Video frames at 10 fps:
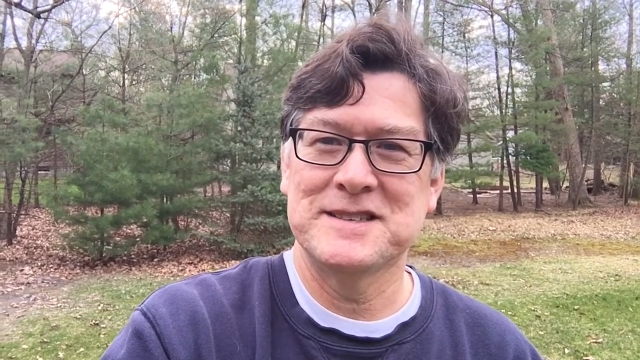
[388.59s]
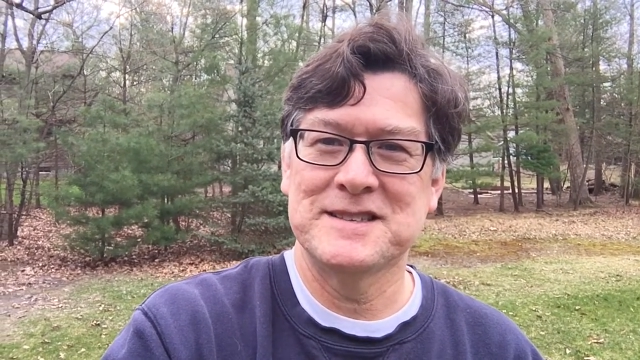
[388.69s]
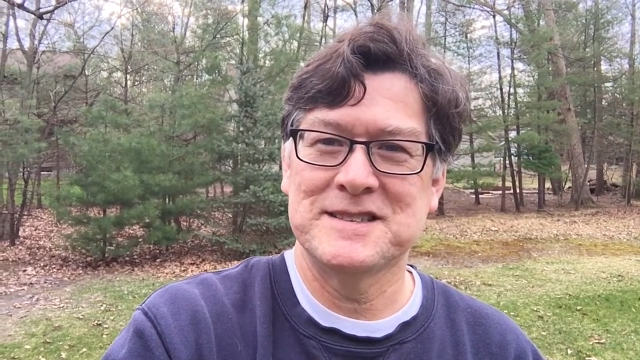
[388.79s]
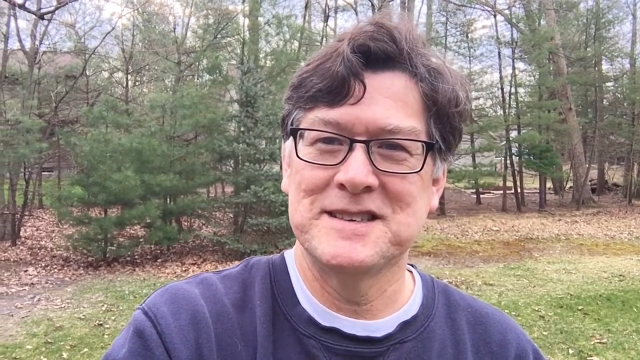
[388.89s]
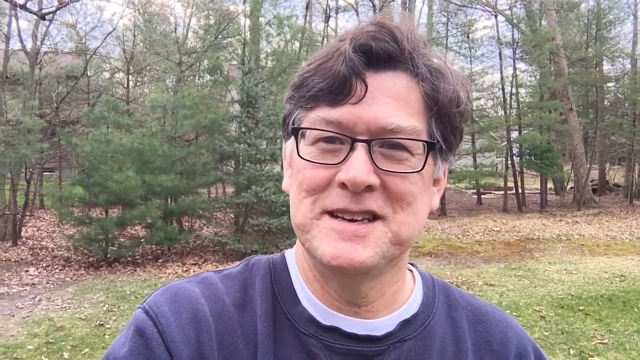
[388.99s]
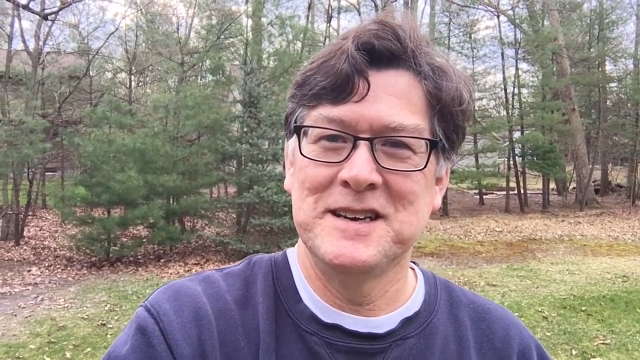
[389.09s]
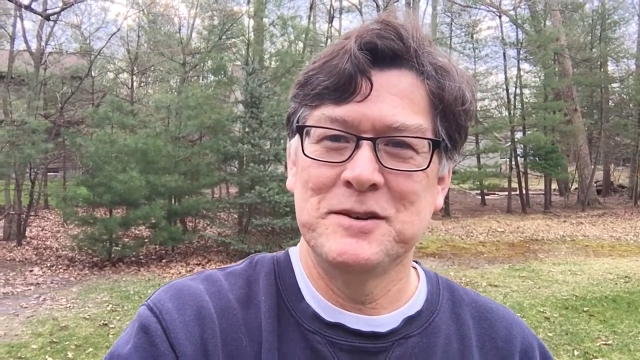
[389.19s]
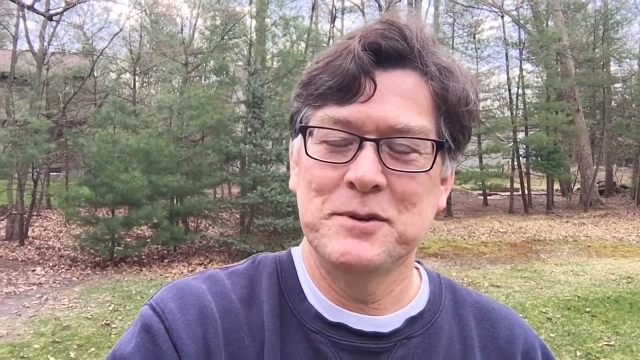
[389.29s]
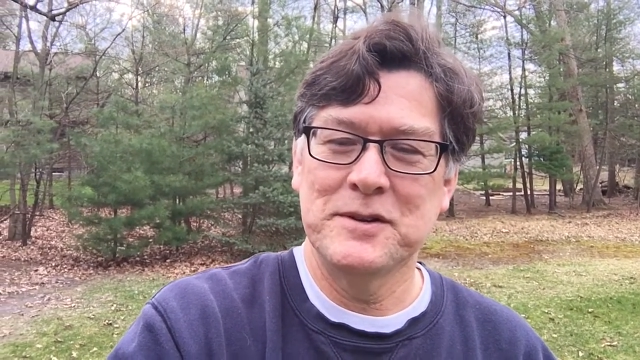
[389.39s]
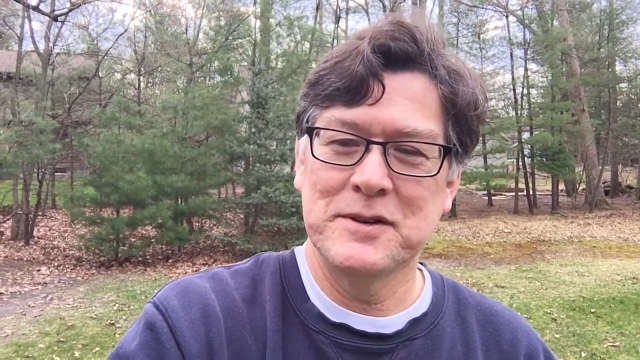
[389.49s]
It's
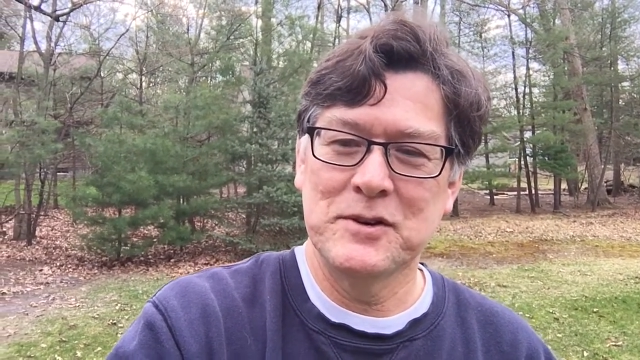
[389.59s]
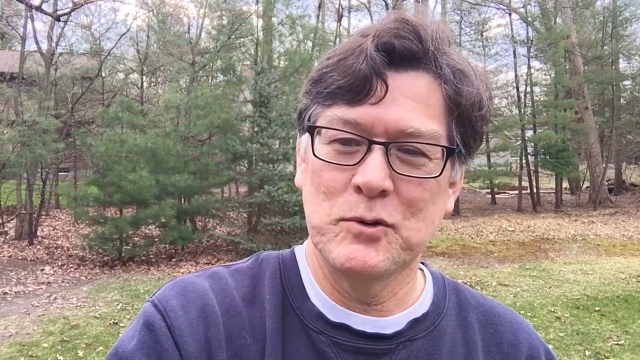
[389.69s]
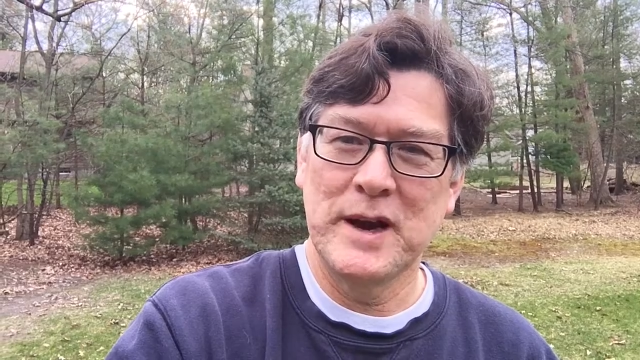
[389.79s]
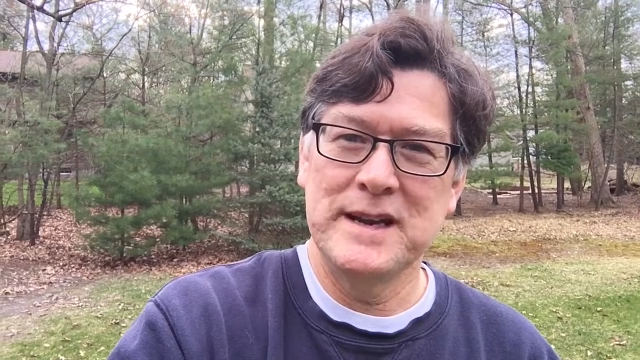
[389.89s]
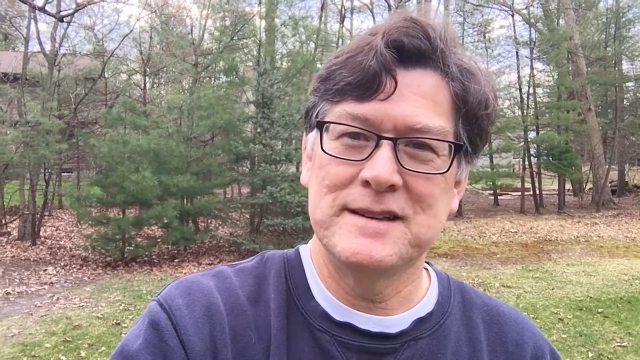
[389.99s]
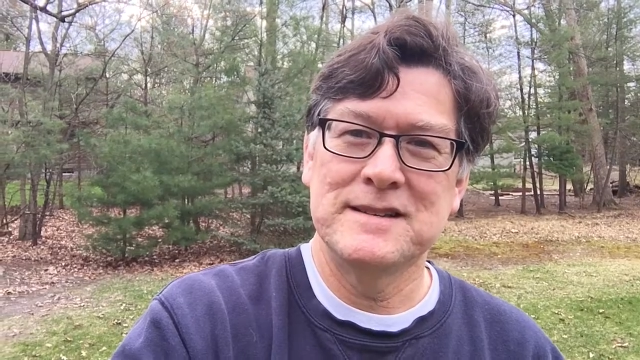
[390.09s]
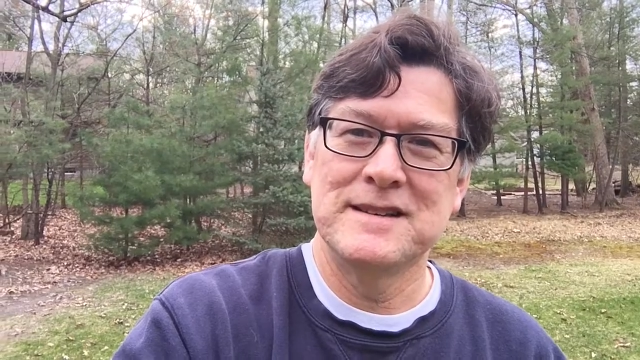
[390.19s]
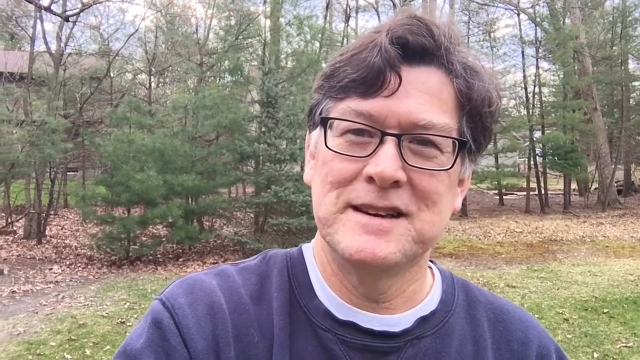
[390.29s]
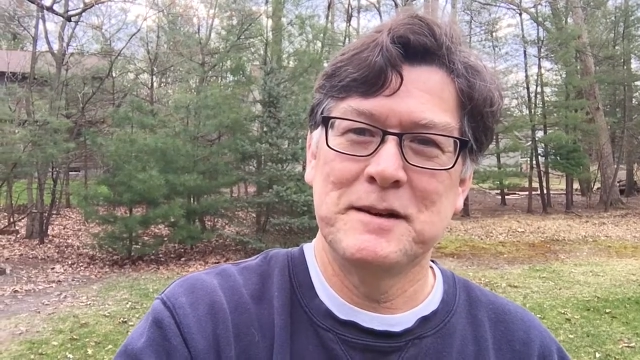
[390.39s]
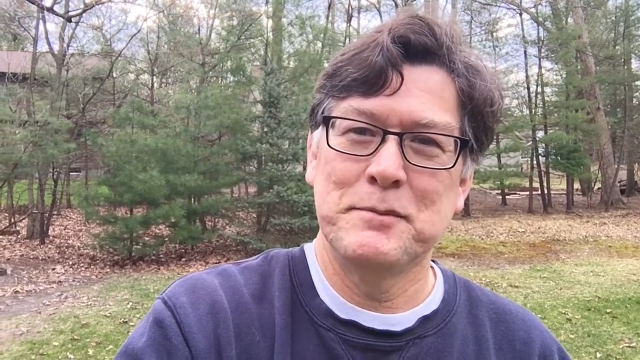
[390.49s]
one of the great
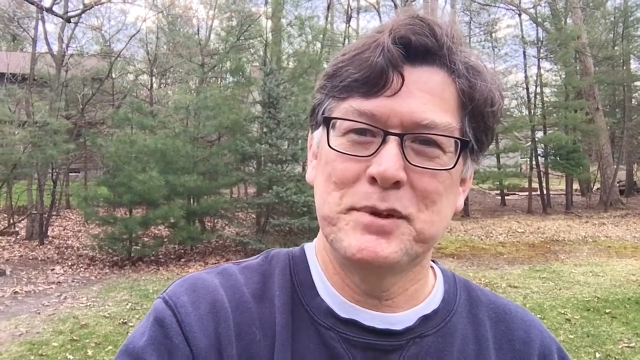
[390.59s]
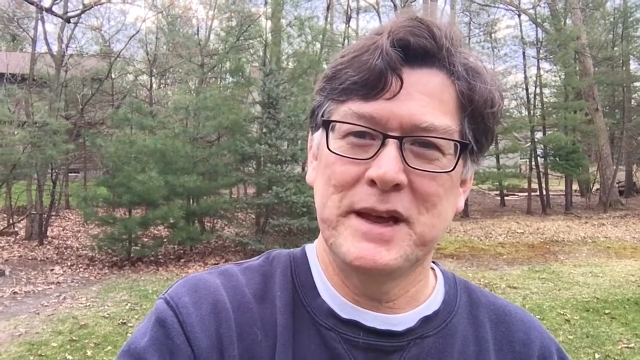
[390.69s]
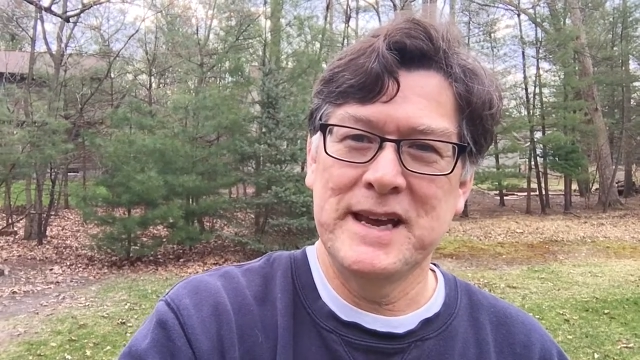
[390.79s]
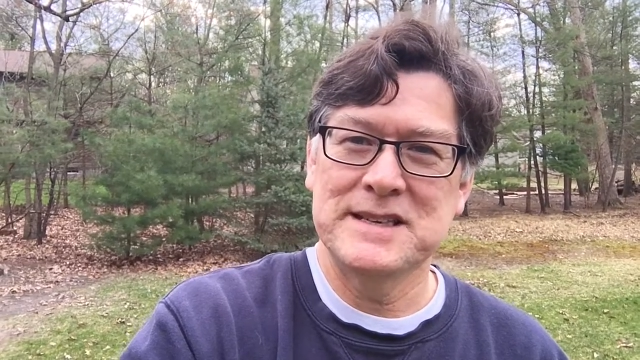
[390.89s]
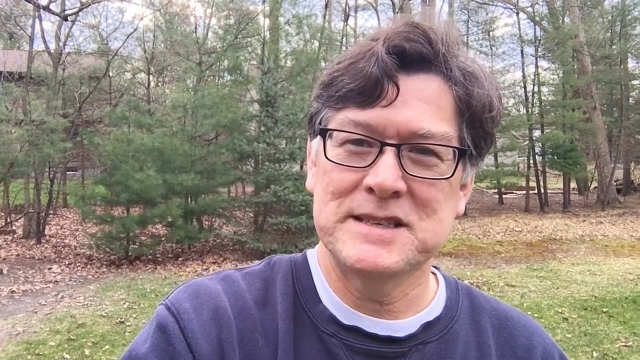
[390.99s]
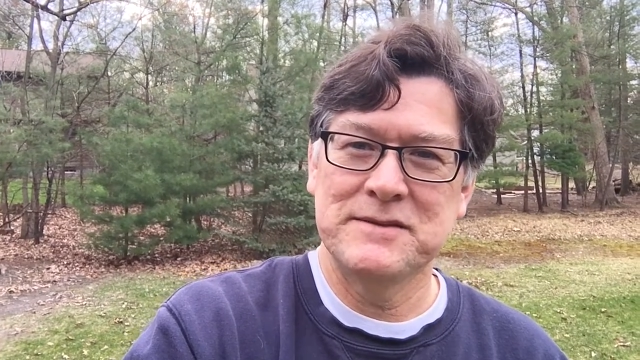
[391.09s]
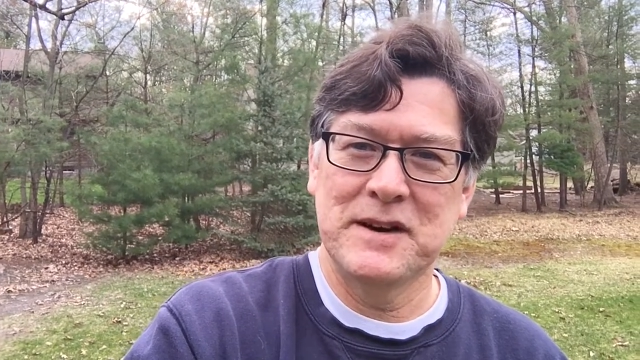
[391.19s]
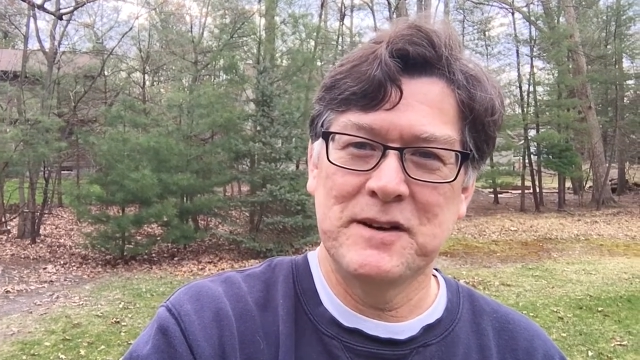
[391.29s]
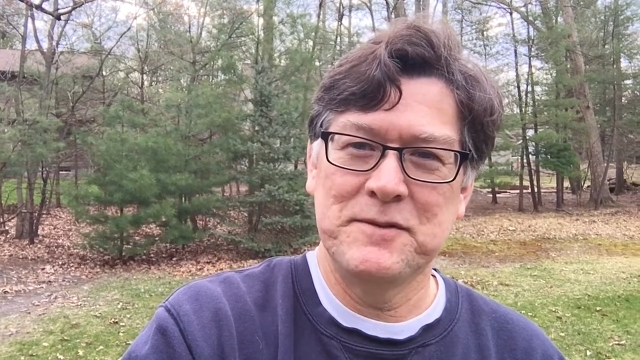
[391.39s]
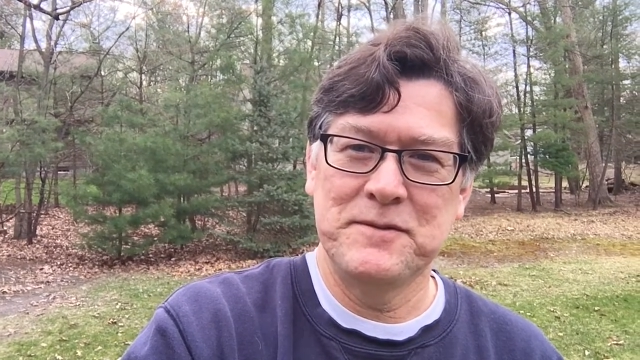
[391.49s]
planks of
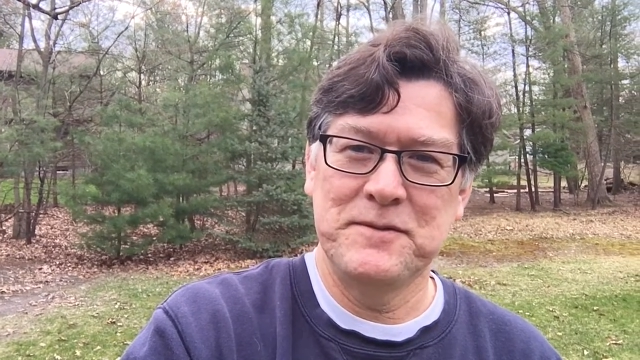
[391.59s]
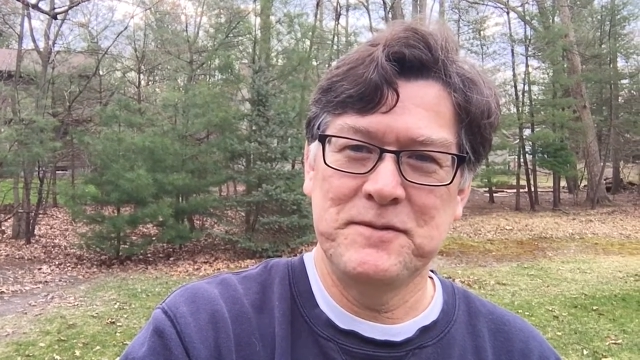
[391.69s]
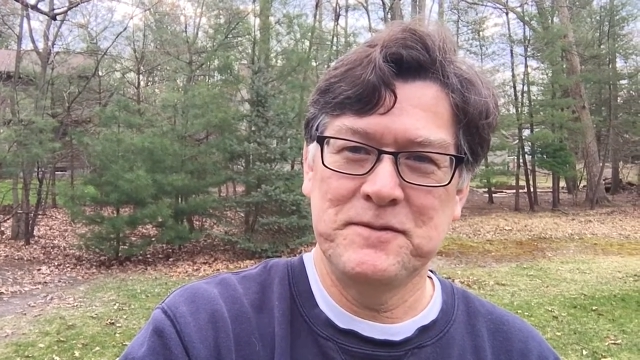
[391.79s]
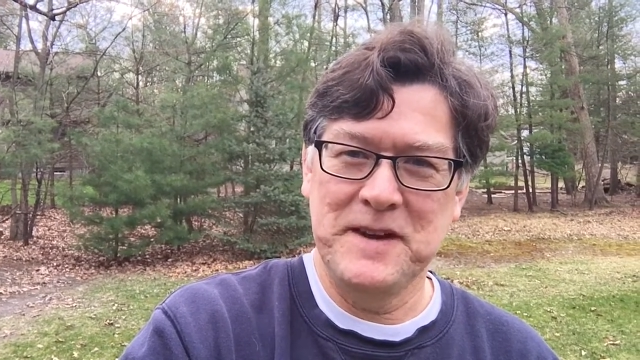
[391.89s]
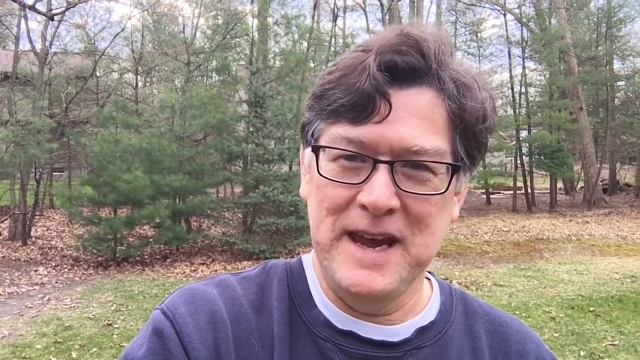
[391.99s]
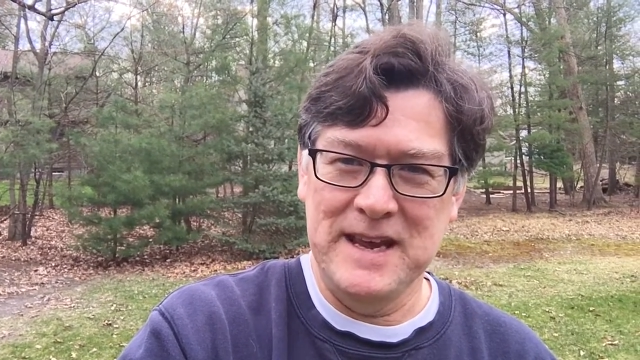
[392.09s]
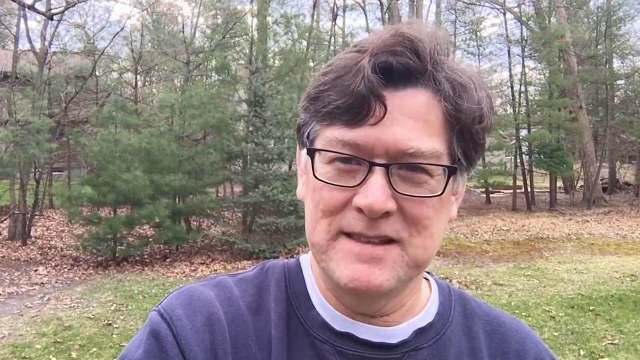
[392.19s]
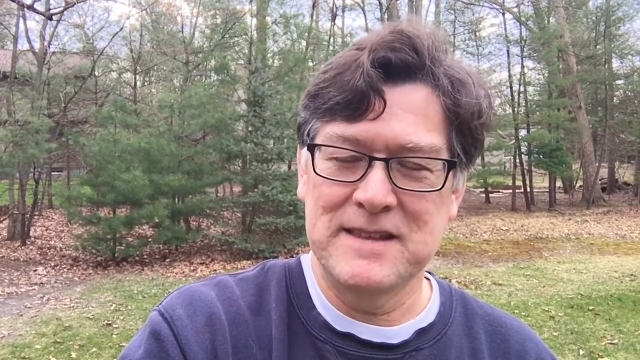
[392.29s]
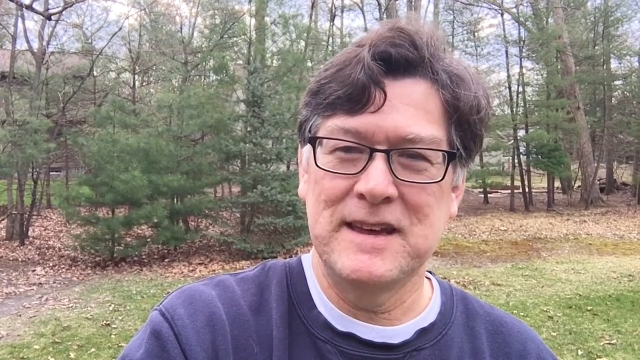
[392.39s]
our faith,